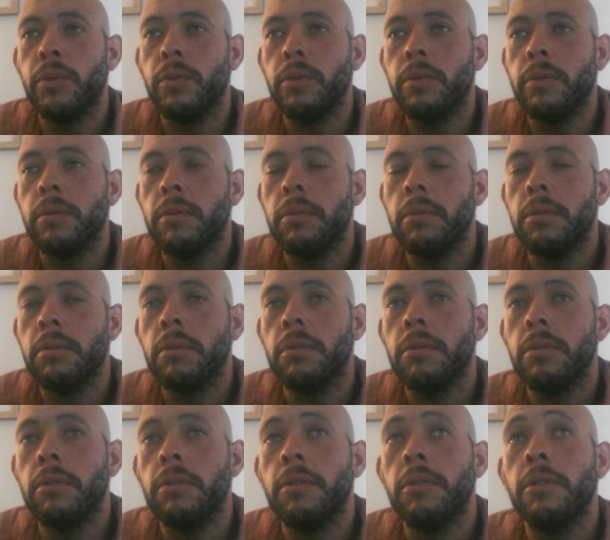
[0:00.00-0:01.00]

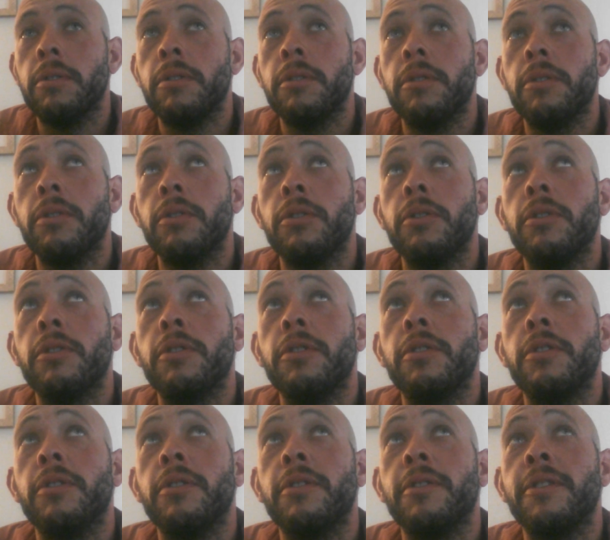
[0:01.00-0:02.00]

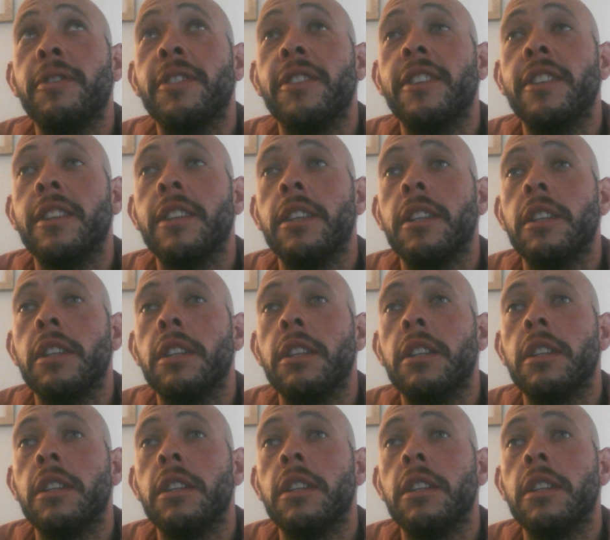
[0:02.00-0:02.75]
[no speech]